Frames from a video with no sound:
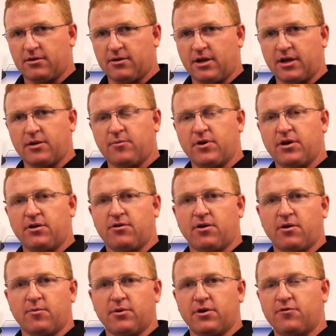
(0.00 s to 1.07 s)
That can be
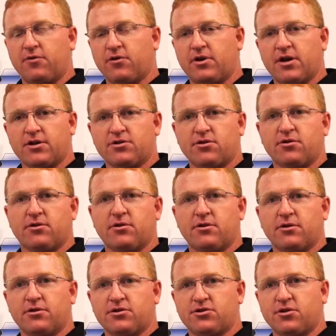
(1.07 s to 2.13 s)
determined if your tester
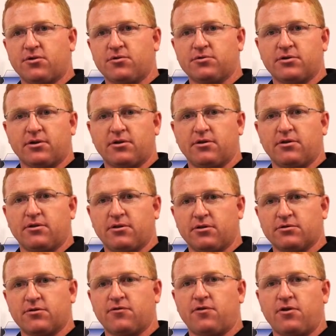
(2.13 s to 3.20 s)
shows that
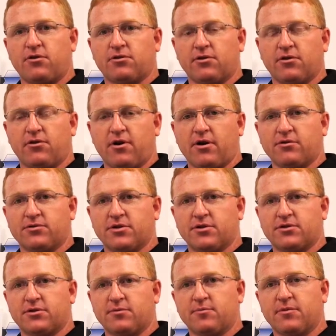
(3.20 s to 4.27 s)
there's a fault in the ground
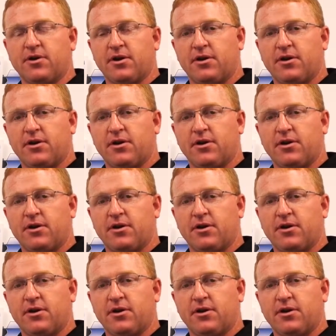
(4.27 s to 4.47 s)
system.